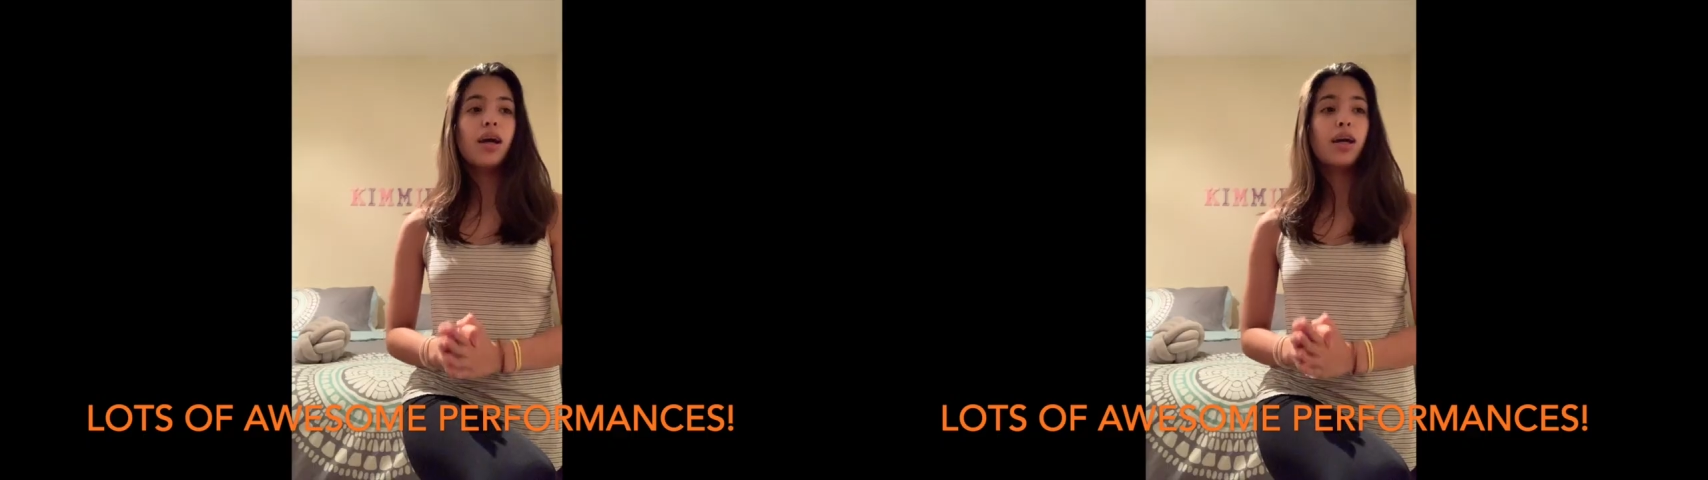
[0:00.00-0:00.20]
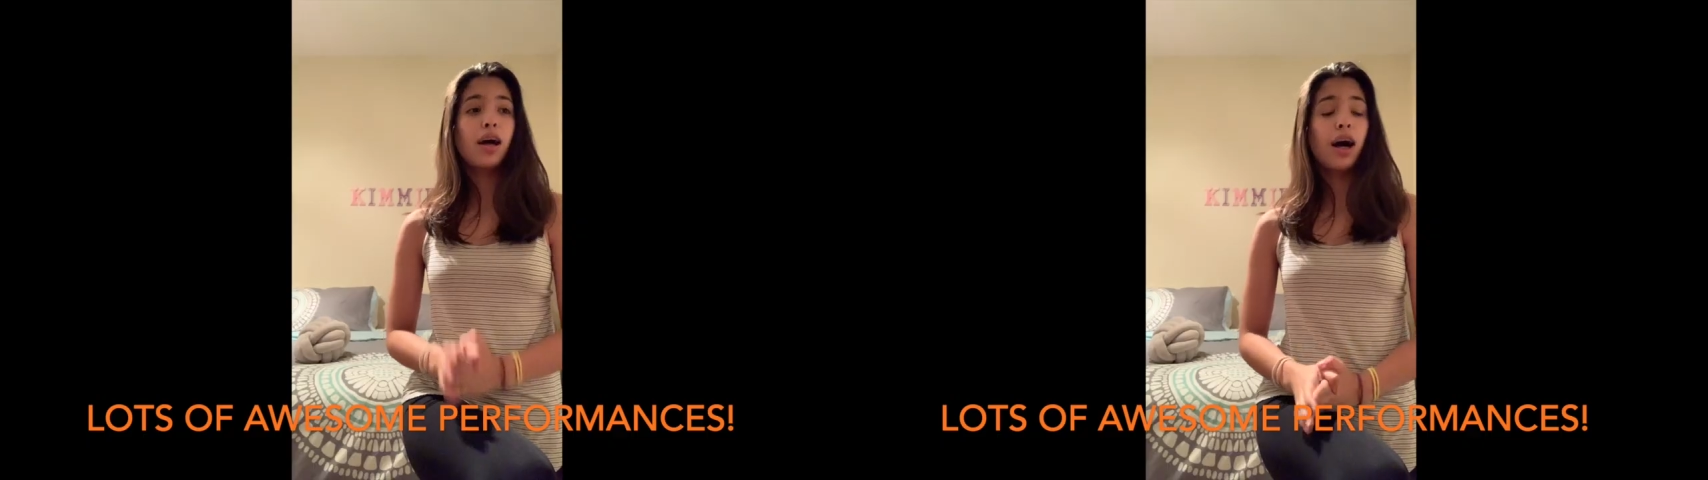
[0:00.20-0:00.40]

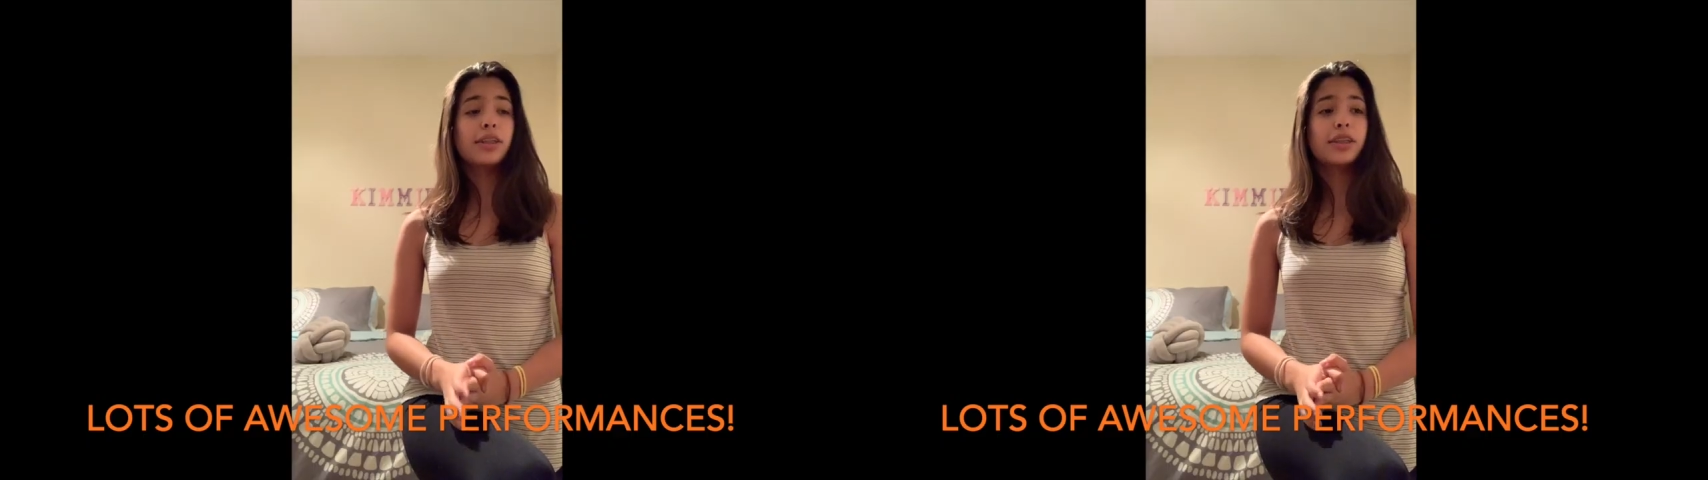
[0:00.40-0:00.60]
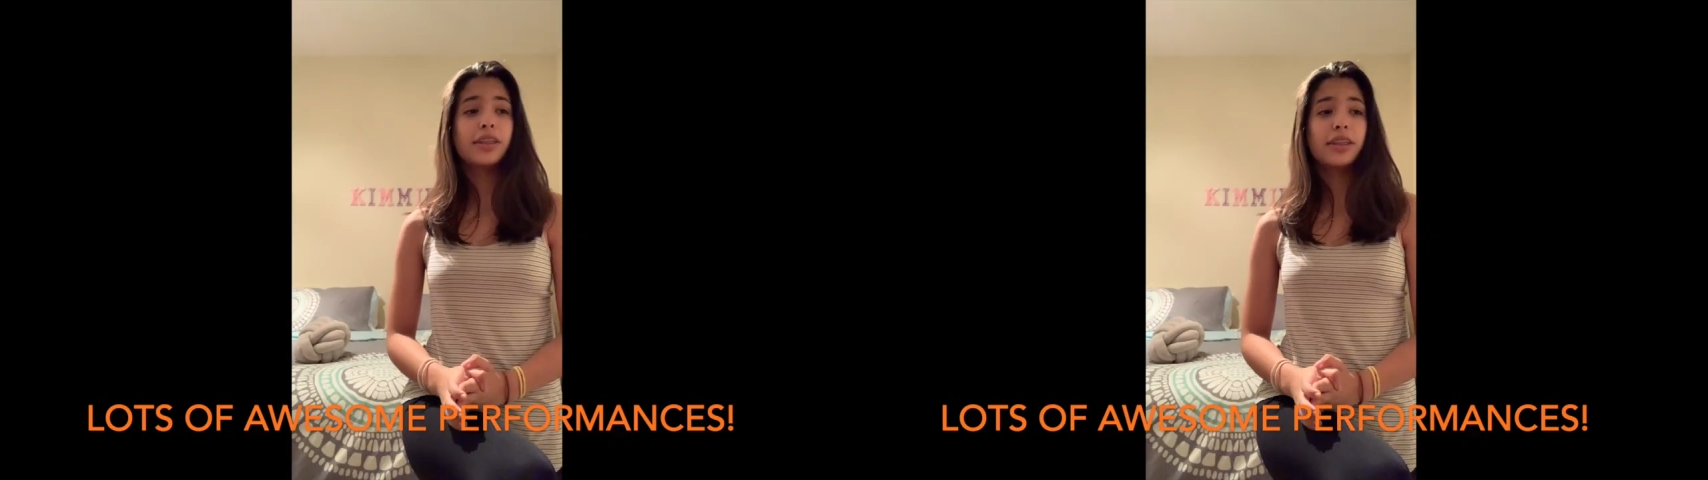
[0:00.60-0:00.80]

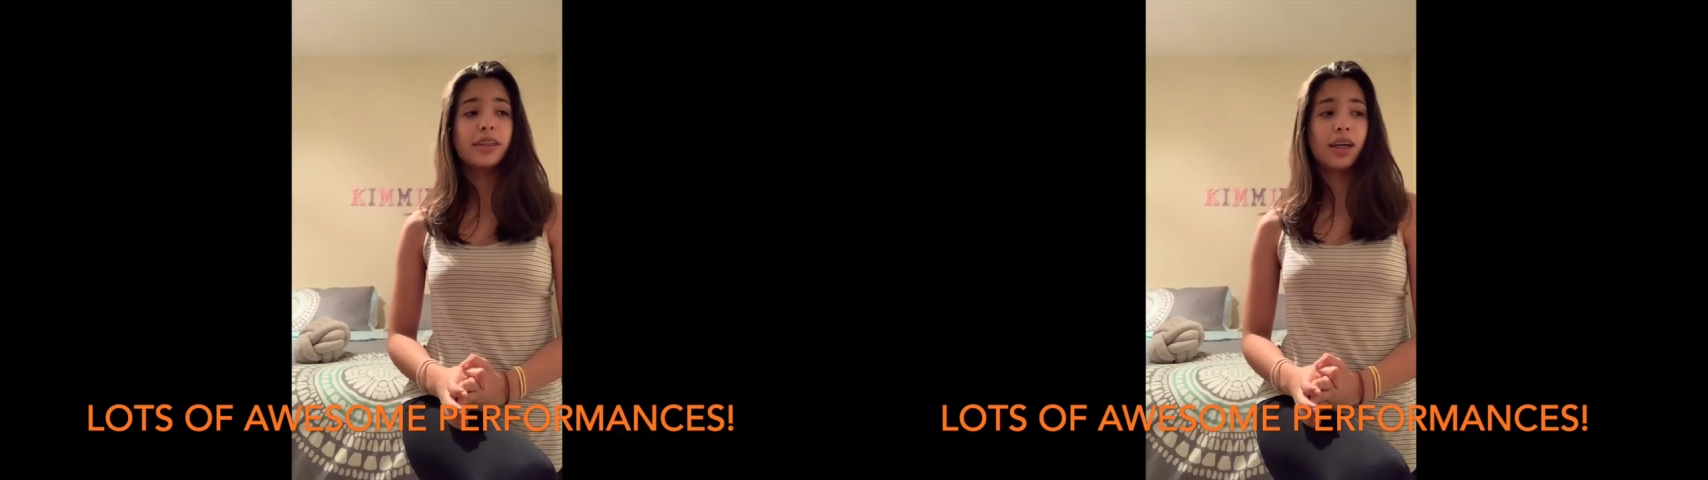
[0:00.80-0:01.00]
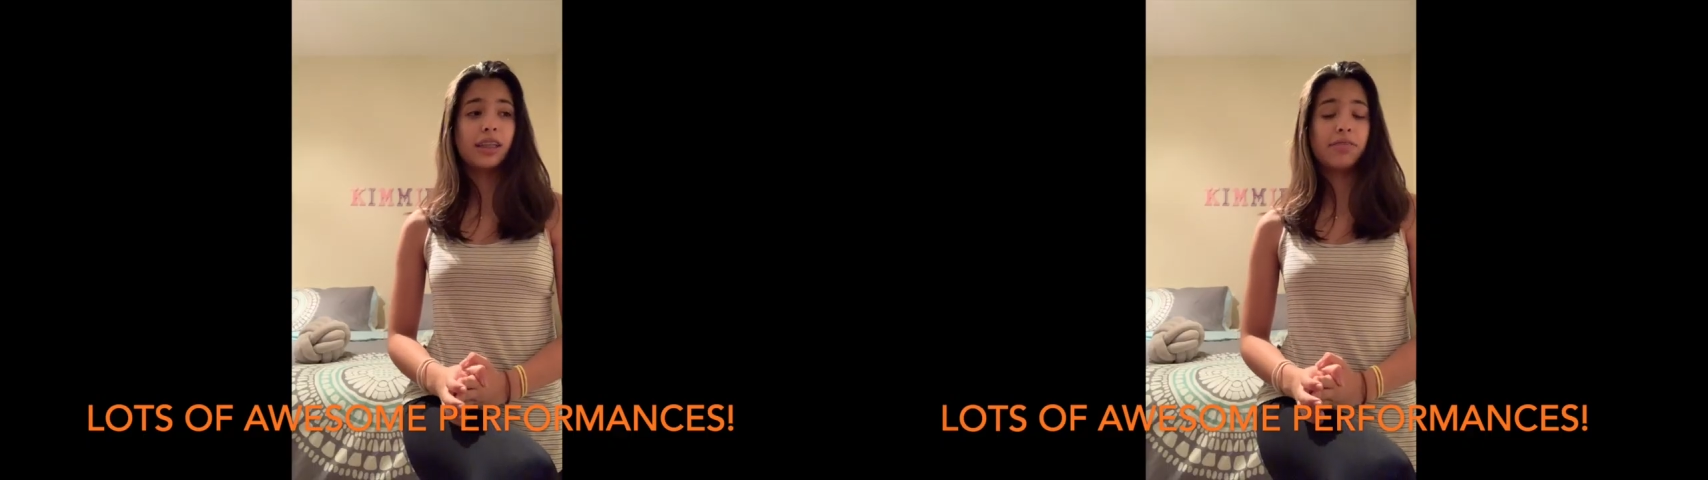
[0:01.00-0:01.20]
Concerts
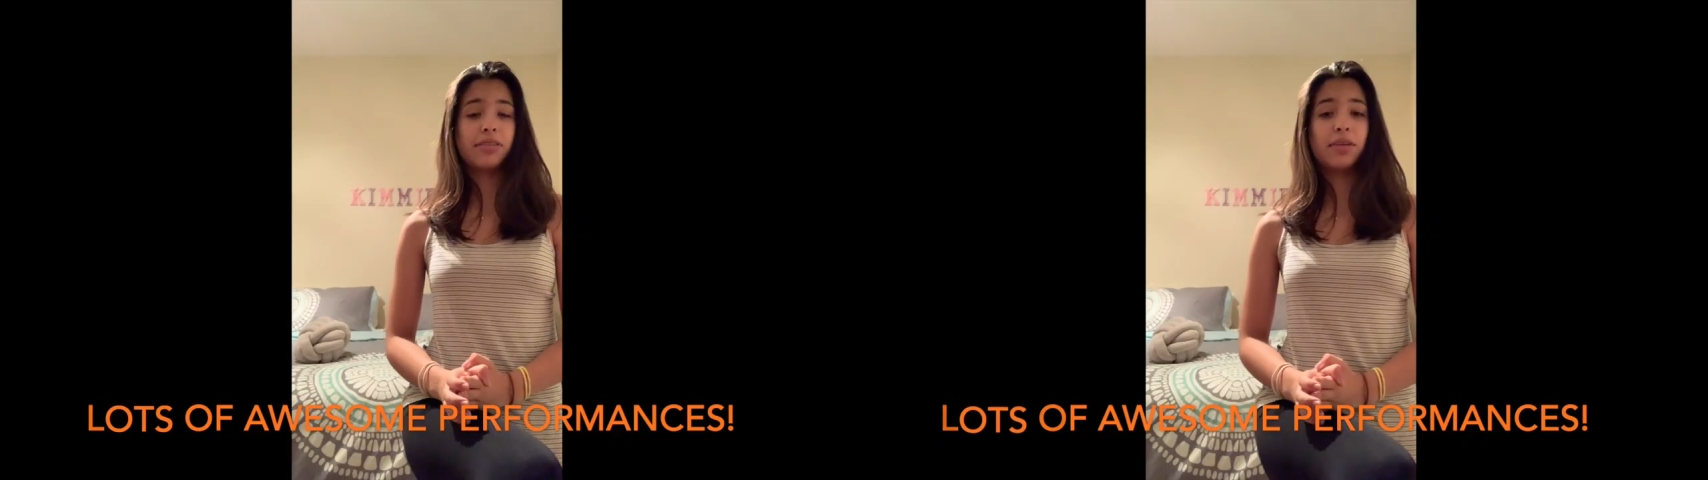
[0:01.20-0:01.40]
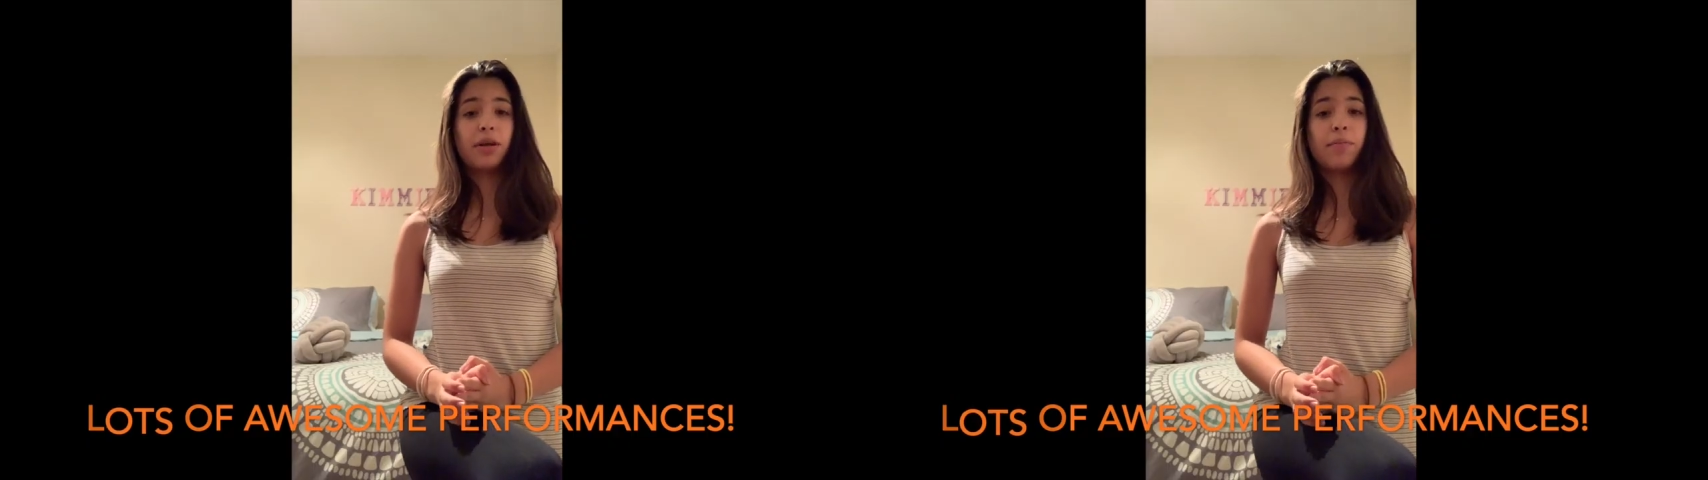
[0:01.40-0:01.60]
are definitely one